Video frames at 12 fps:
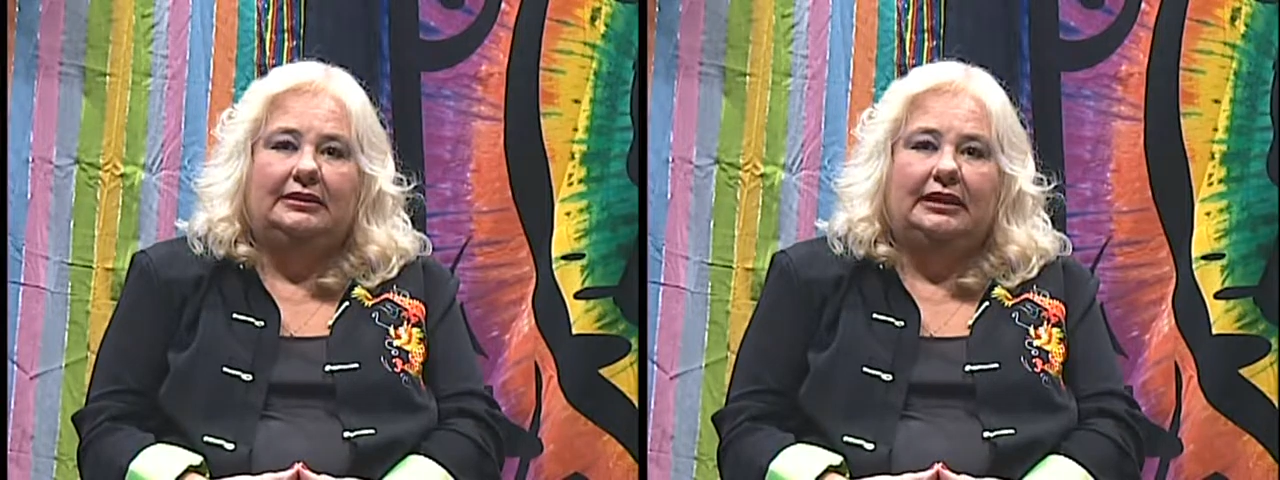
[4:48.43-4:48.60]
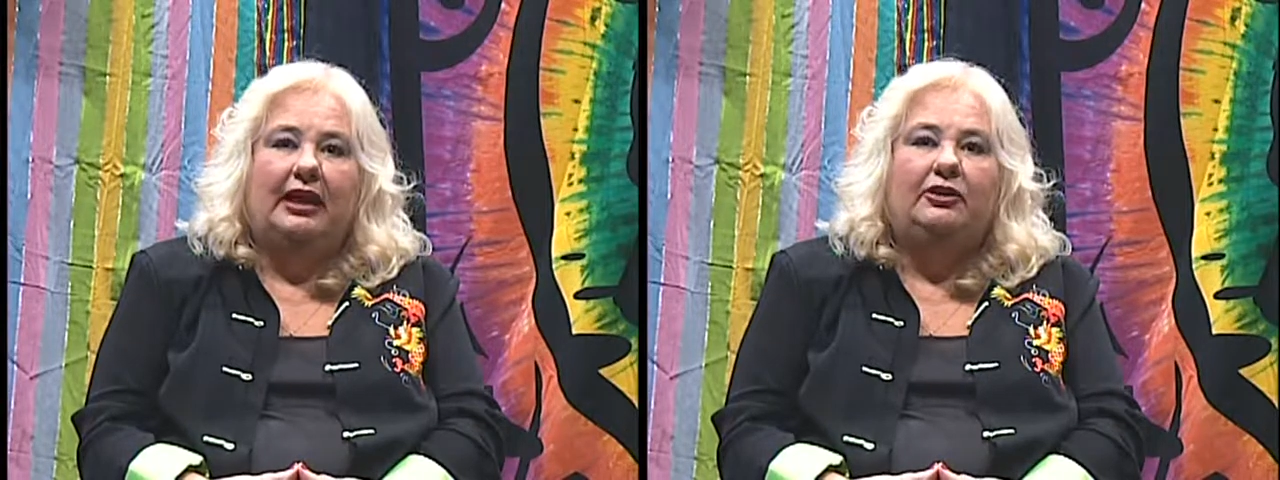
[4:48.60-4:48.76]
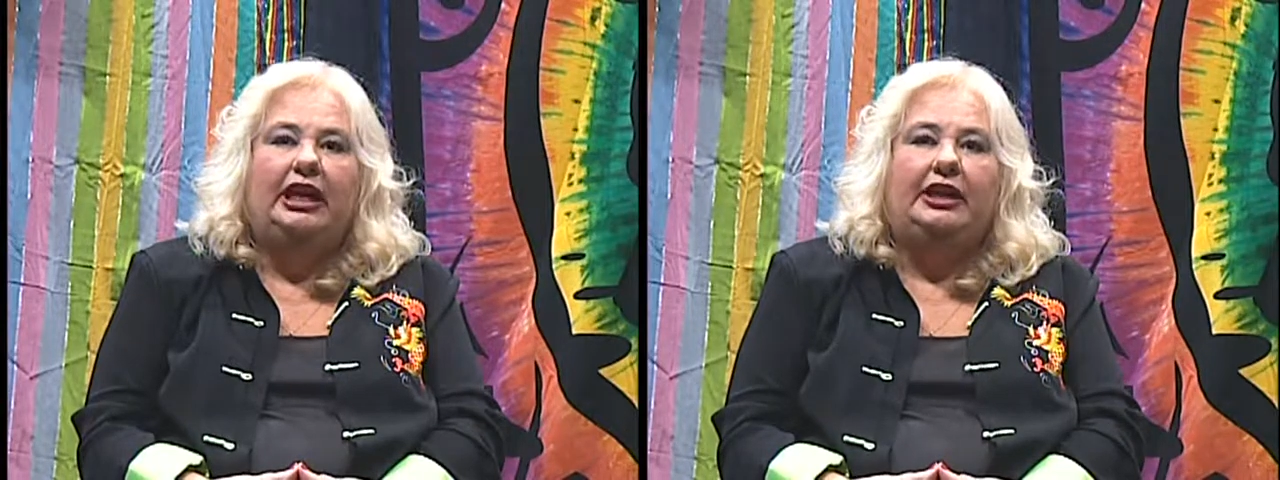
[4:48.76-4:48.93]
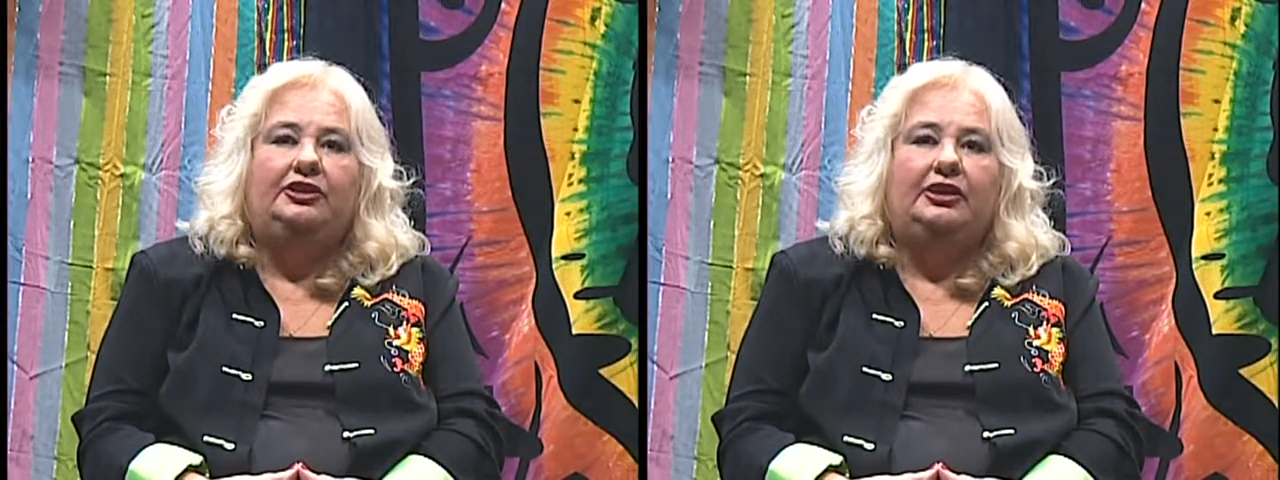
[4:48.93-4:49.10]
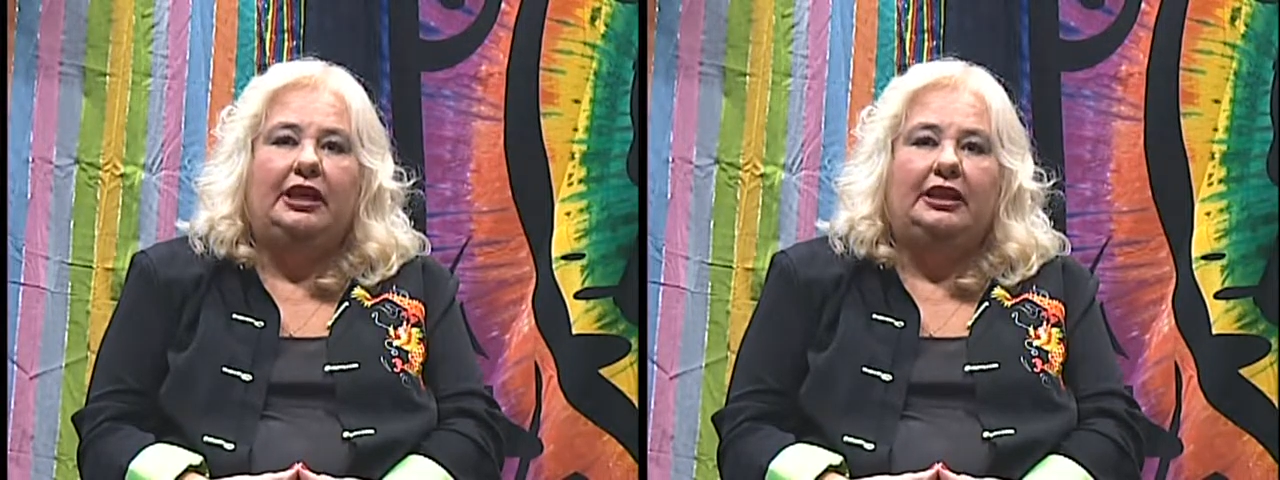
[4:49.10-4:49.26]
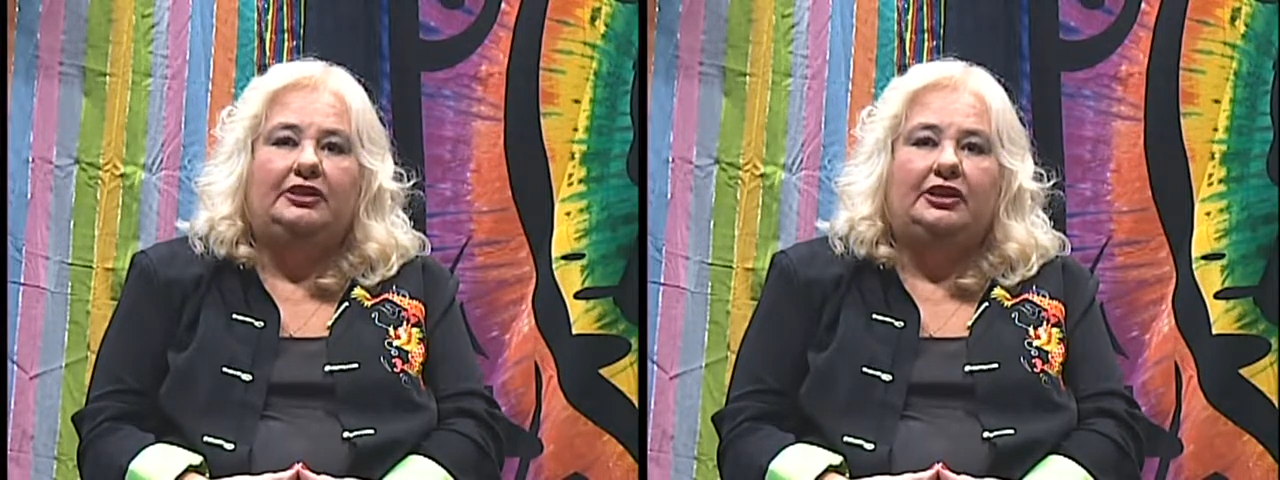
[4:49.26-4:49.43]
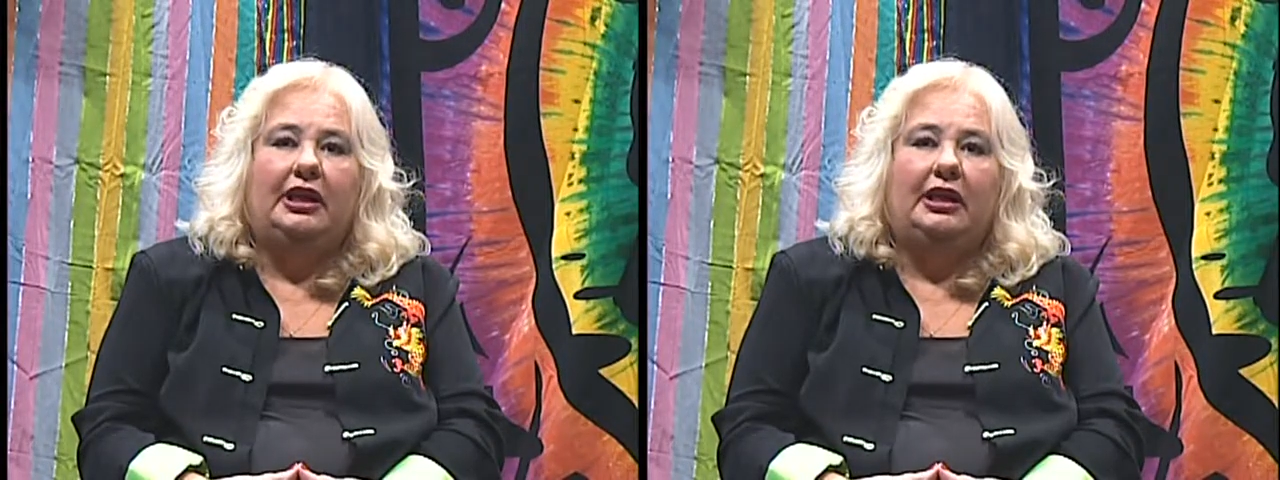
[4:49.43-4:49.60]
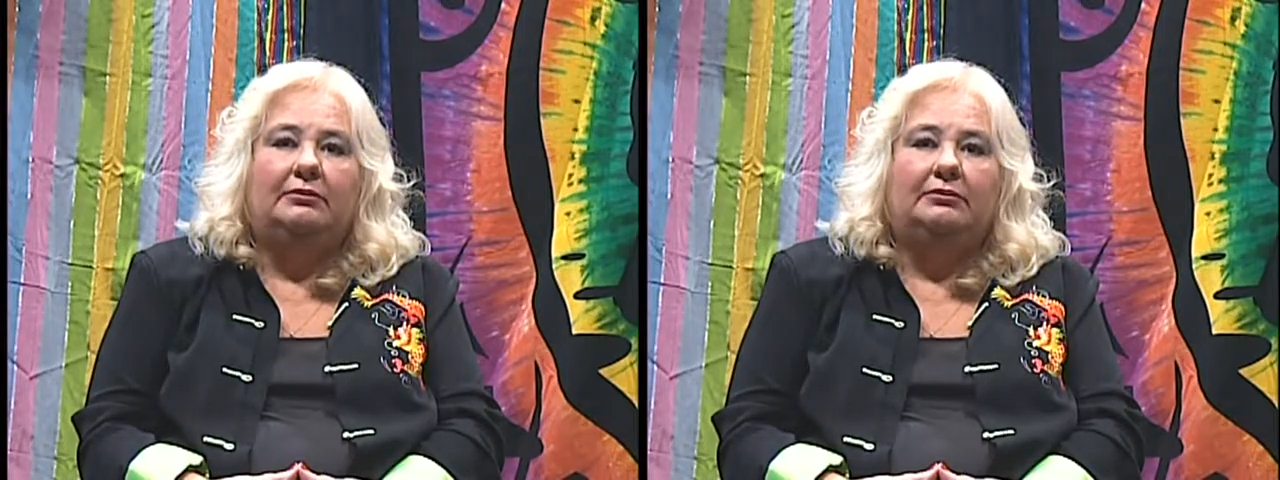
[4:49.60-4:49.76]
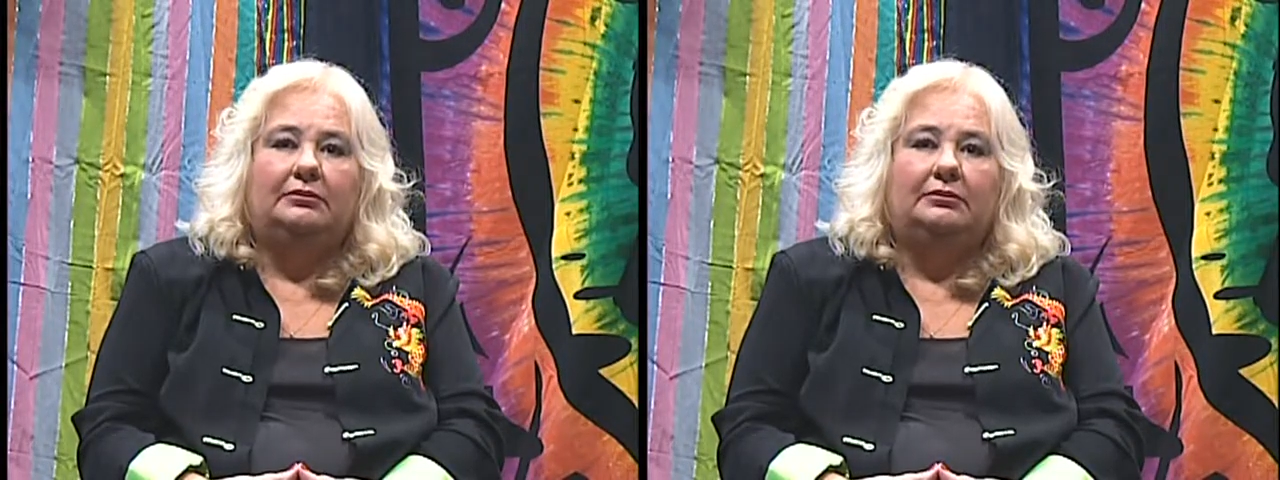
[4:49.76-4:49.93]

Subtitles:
I'll catch you next time